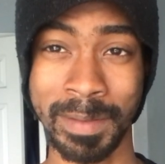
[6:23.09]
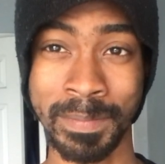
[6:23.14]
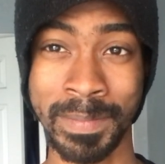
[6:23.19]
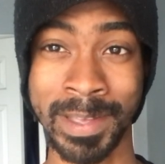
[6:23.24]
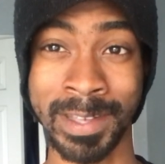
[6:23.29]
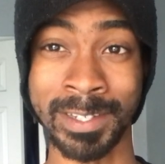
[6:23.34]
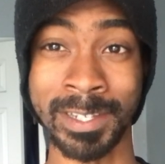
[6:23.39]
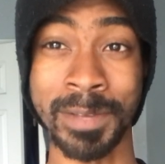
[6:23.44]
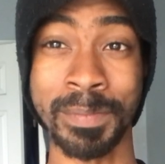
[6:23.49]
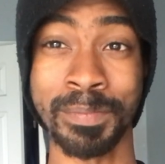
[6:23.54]

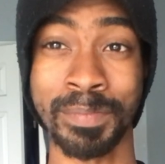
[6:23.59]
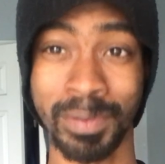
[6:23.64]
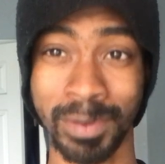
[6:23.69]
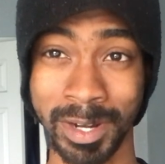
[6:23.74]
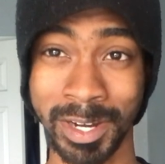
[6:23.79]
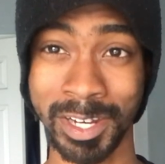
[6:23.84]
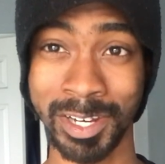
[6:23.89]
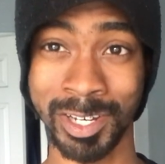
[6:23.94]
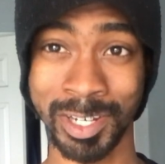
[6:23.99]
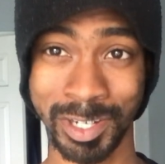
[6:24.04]
Because I'm
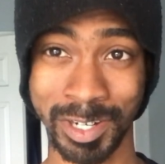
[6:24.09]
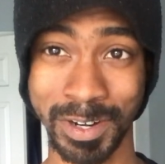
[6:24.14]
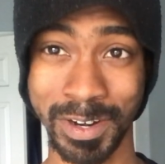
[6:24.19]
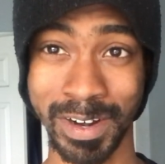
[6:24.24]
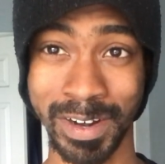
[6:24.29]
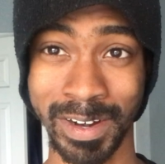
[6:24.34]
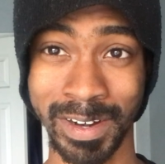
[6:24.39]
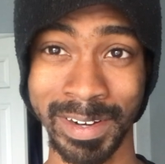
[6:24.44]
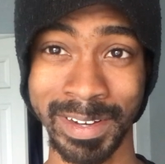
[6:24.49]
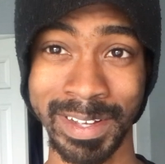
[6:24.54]
pretty
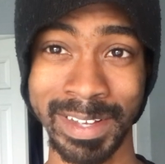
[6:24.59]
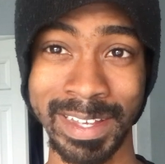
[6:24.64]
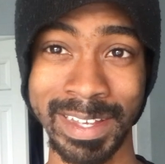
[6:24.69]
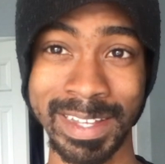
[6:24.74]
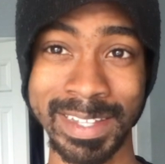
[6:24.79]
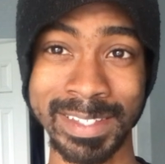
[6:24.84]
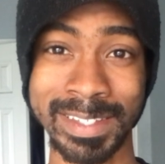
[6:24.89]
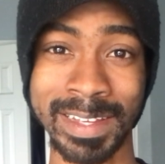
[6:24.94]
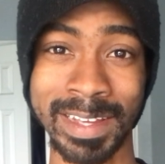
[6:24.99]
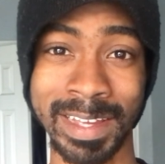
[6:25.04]
sure
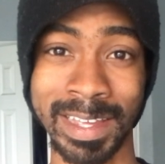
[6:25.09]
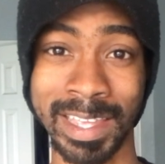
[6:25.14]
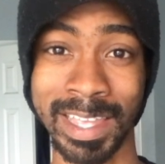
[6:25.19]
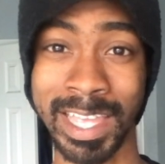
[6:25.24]
that